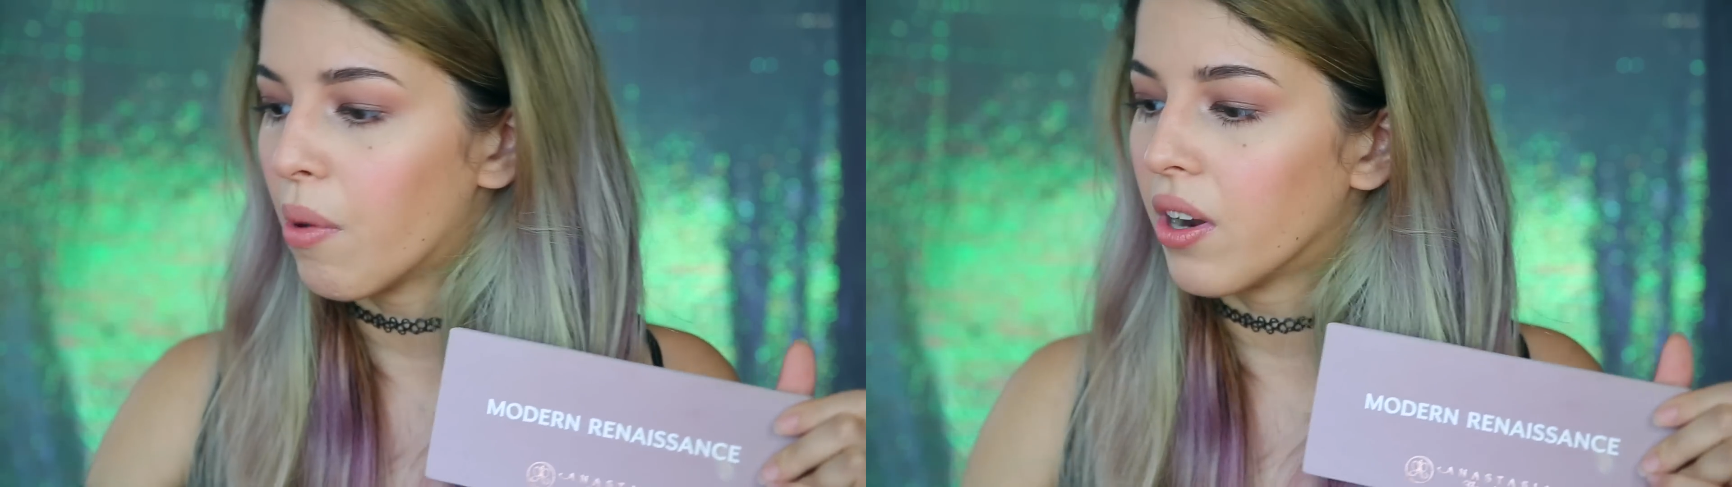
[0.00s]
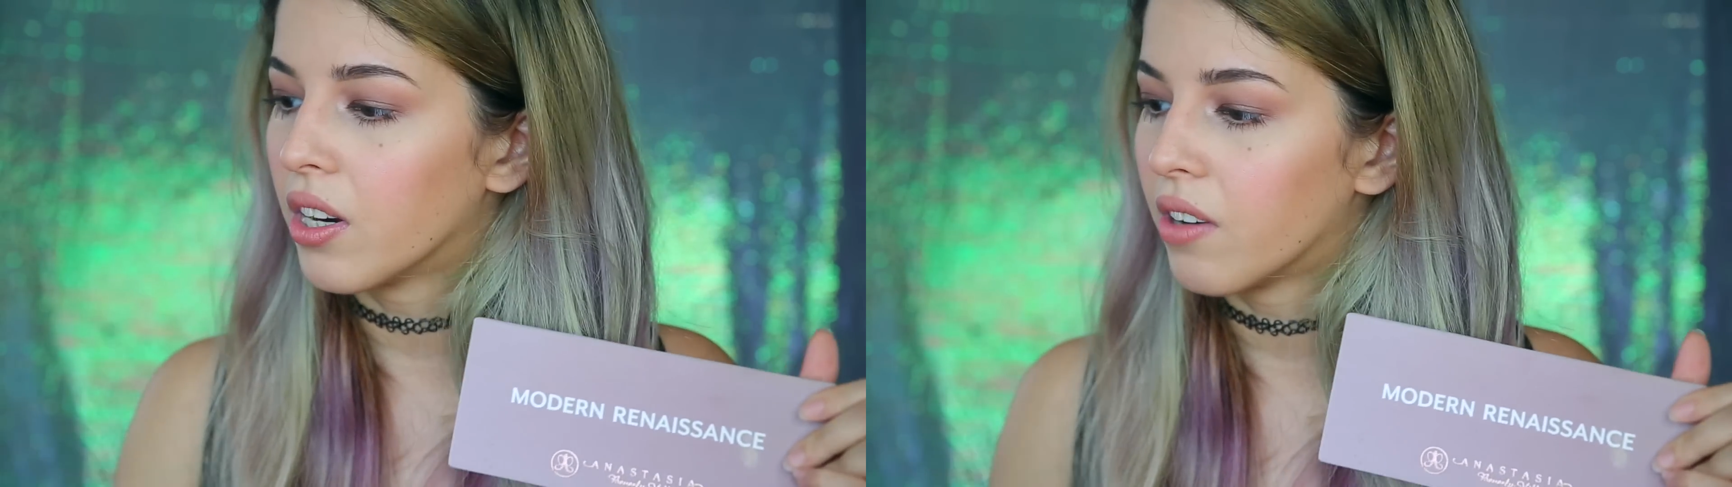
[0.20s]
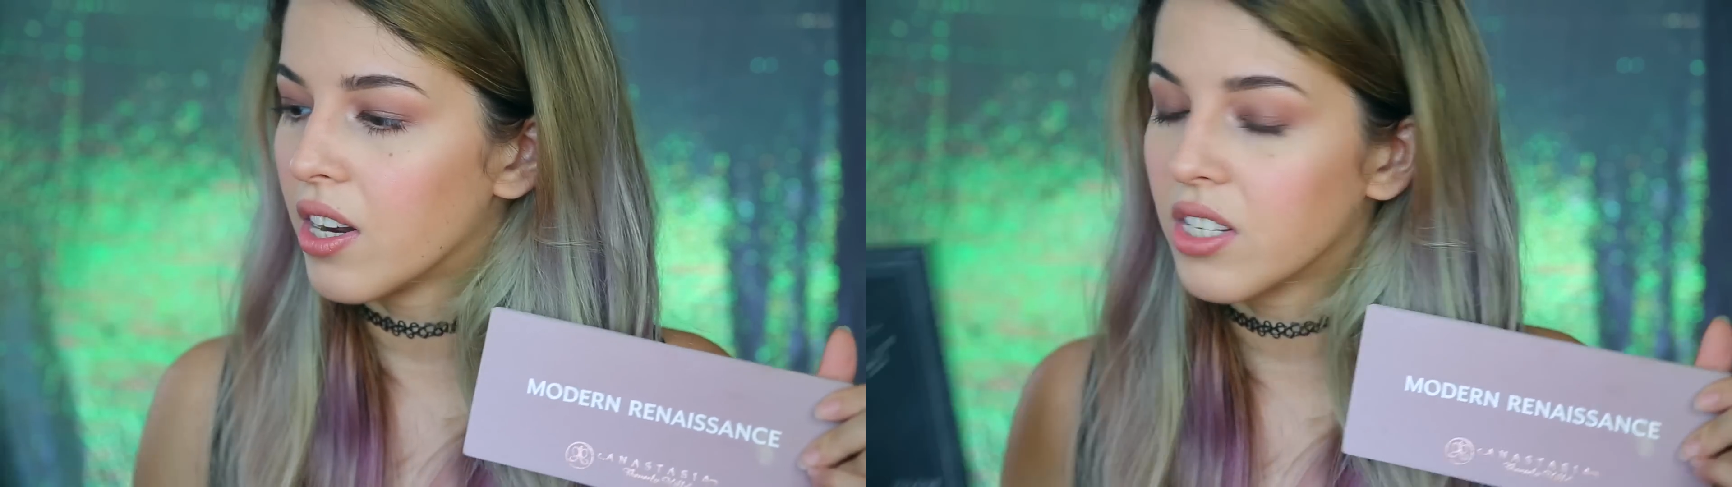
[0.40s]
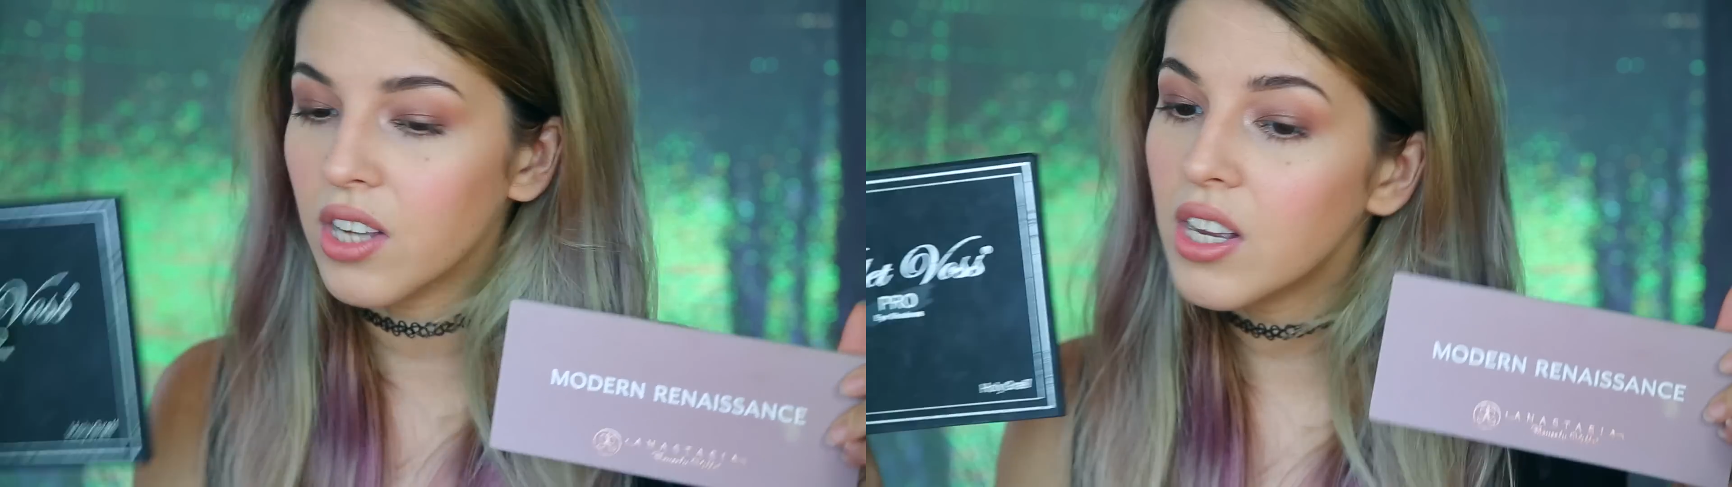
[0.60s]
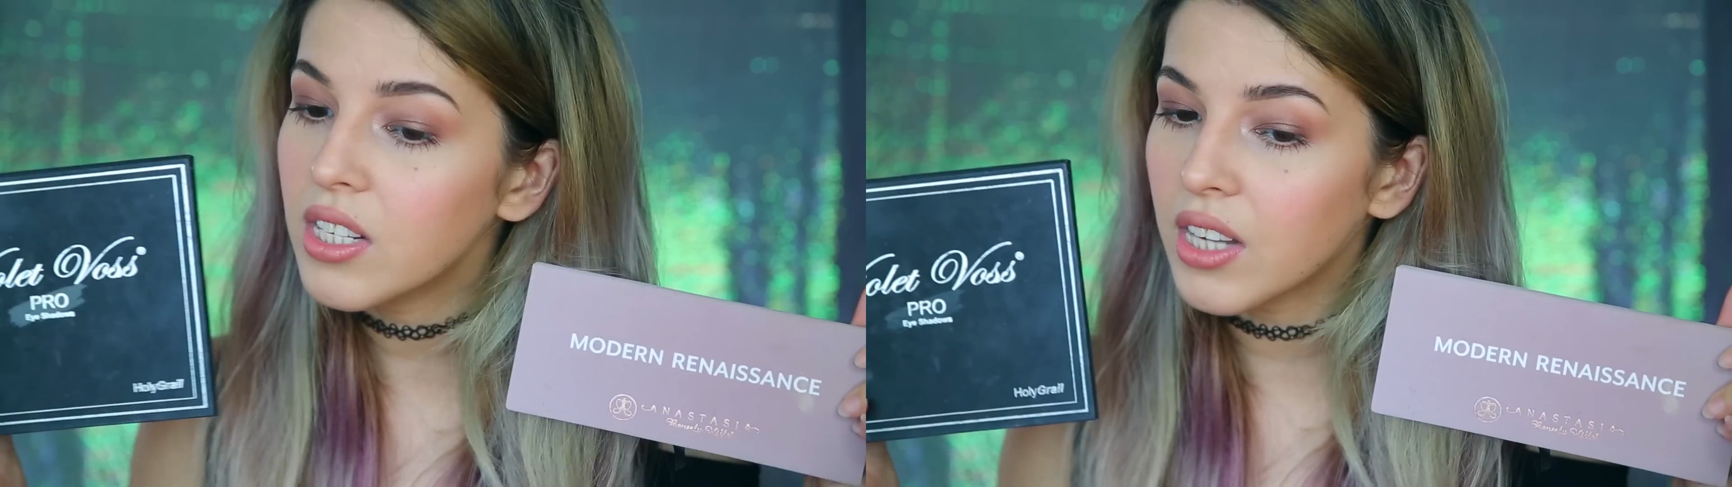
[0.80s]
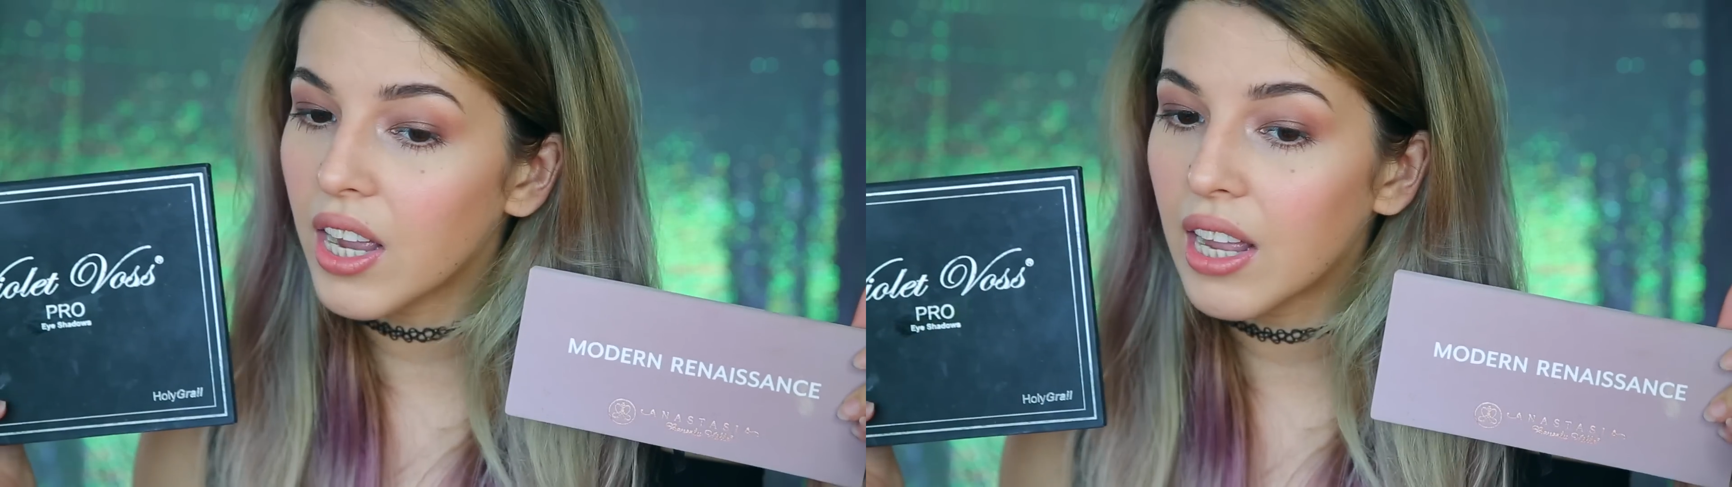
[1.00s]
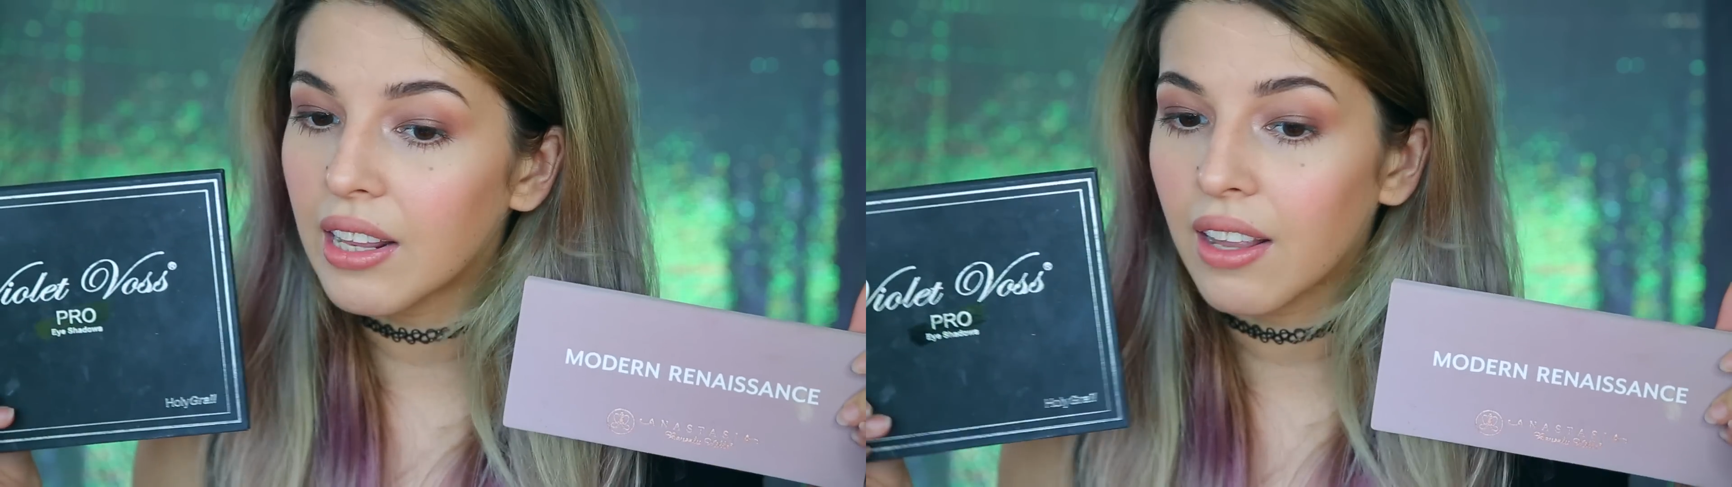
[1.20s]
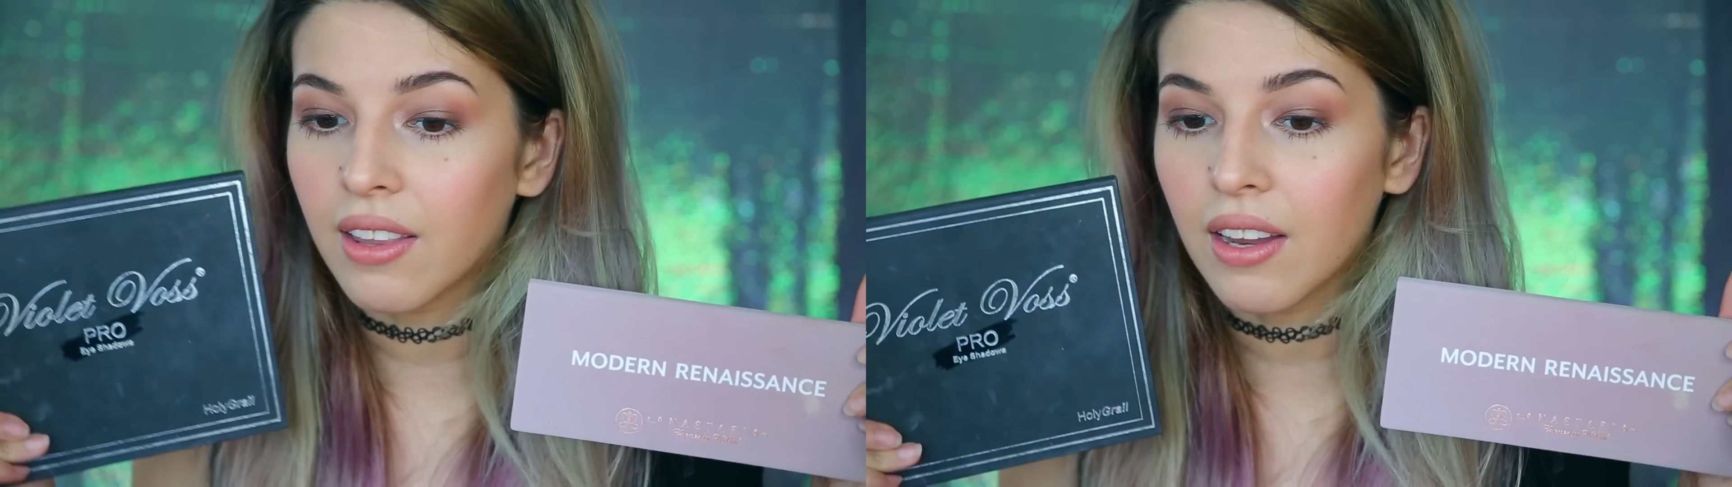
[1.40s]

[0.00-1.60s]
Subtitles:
Modern Renaissance and